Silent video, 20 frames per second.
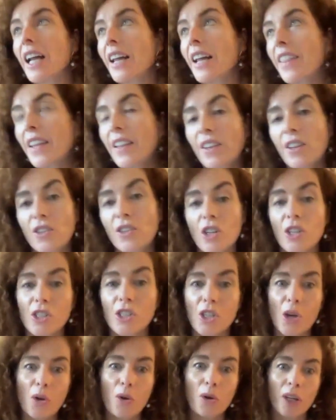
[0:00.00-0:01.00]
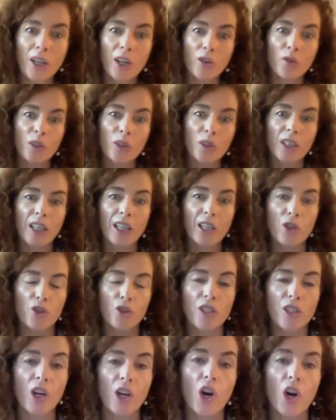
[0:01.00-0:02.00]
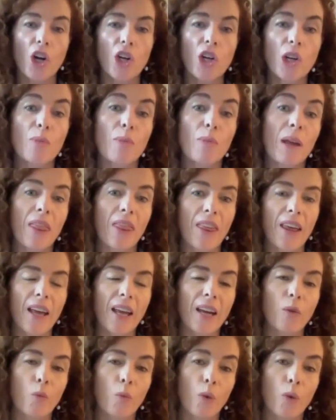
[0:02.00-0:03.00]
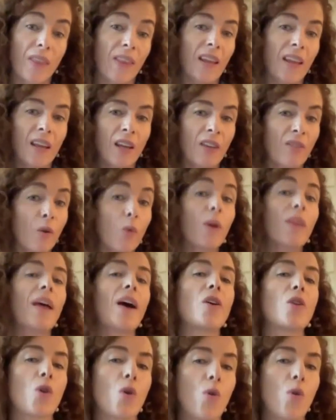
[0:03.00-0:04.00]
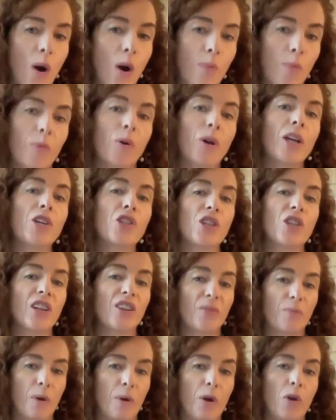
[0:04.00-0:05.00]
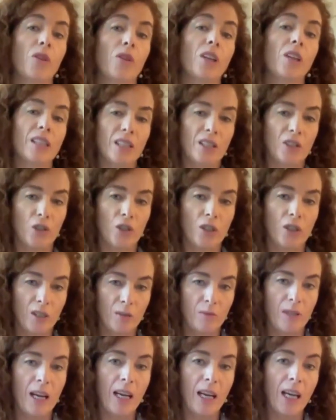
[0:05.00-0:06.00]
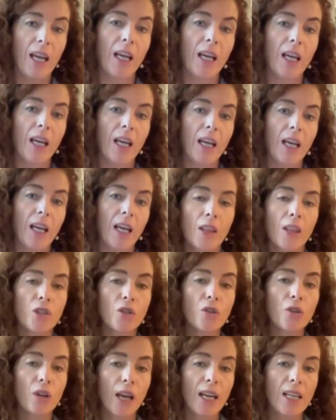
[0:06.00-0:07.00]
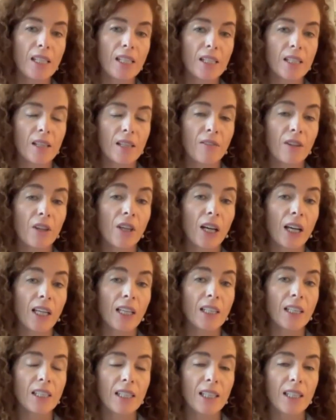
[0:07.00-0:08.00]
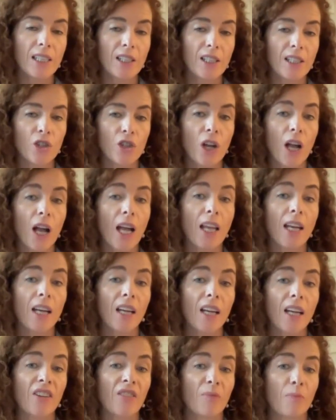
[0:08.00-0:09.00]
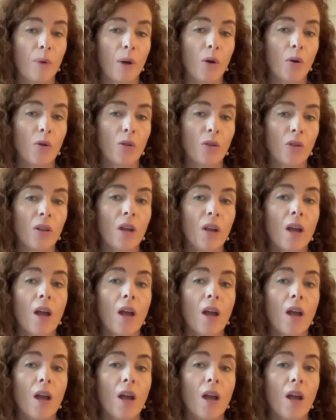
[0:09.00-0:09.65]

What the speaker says: I think there's also like a really interesting argument that even without cooperation, if both, let's just taking the two cases of the United States and China, if both